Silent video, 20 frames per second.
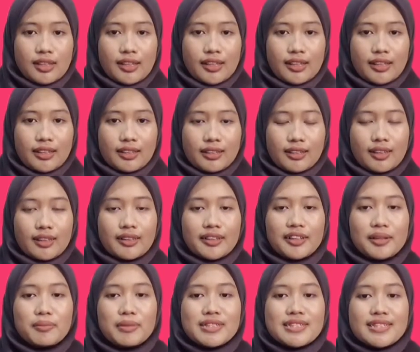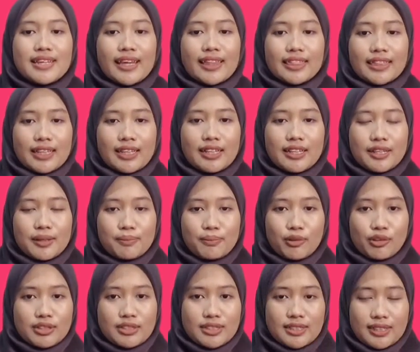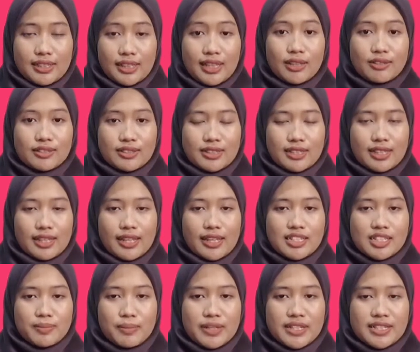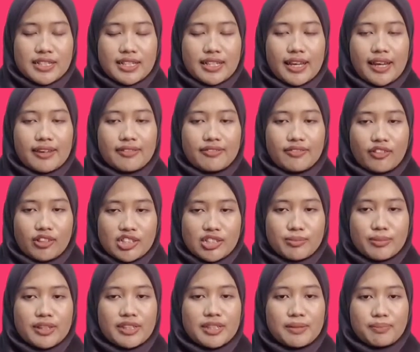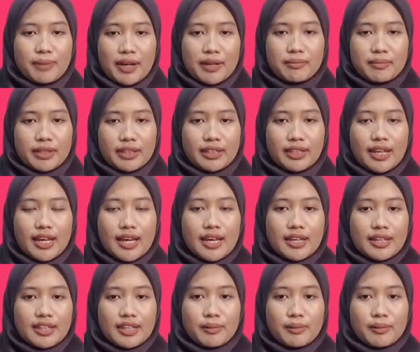In economic sector, Ipoh City Council, especially Enforcement Department, the